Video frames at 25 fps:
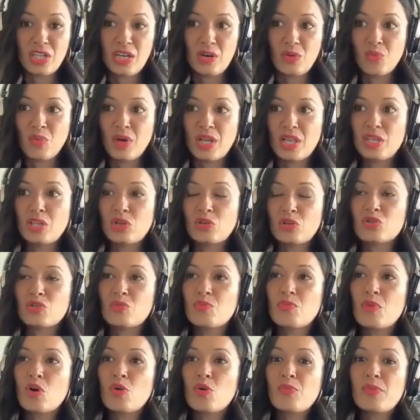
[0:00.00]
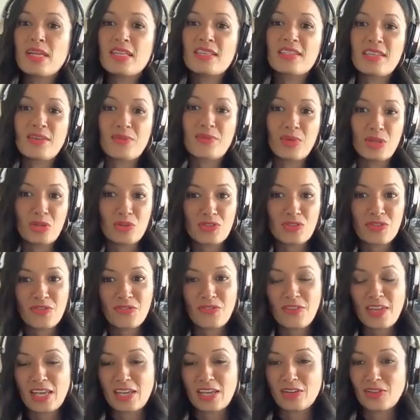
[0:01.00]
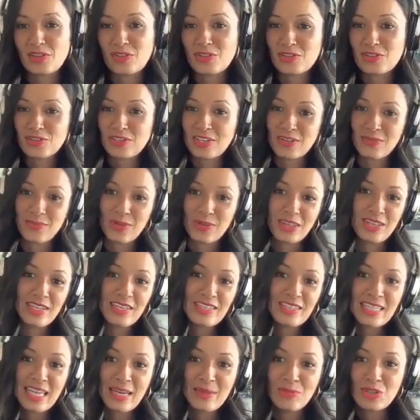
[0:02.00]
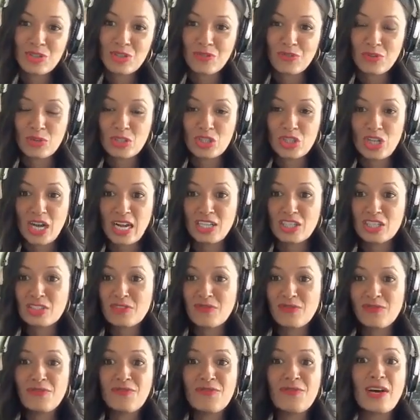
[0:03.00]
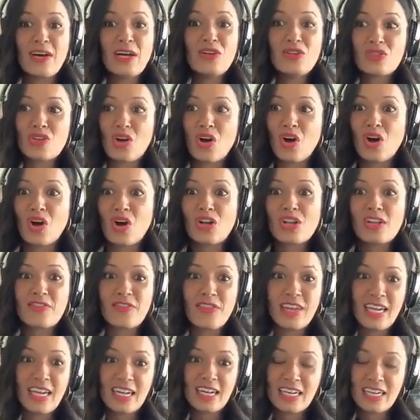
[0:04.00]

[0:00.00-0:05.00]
And when those moments and when those failures and when things came to fruition, I just felt all of it.